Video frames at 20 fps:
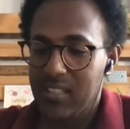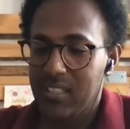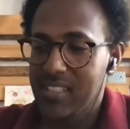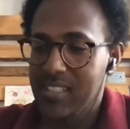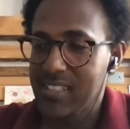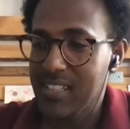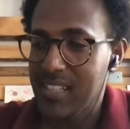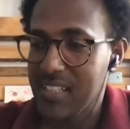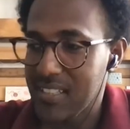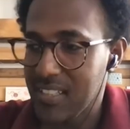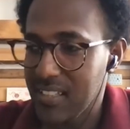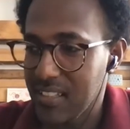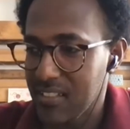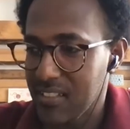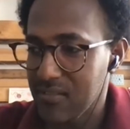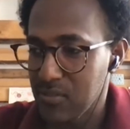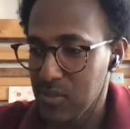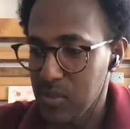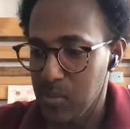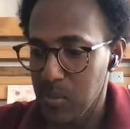starting in
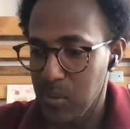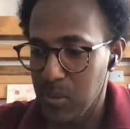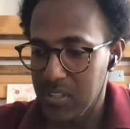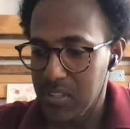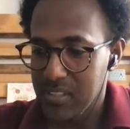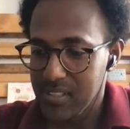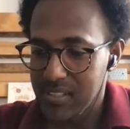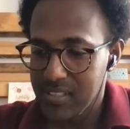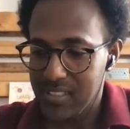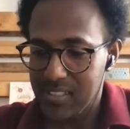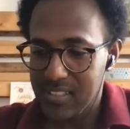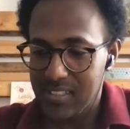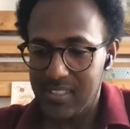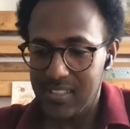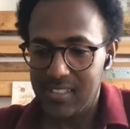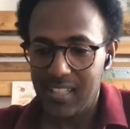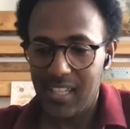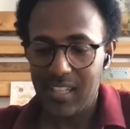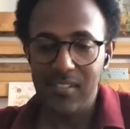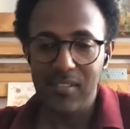football, is
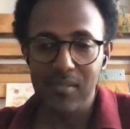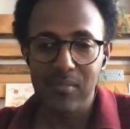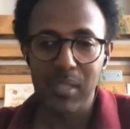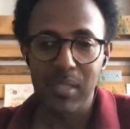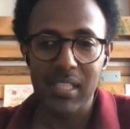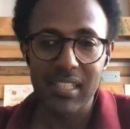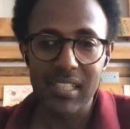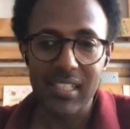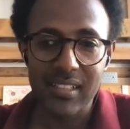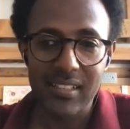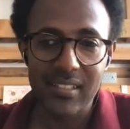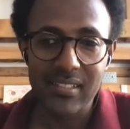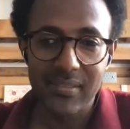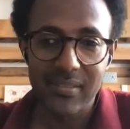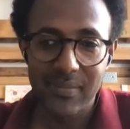kind of a big deal.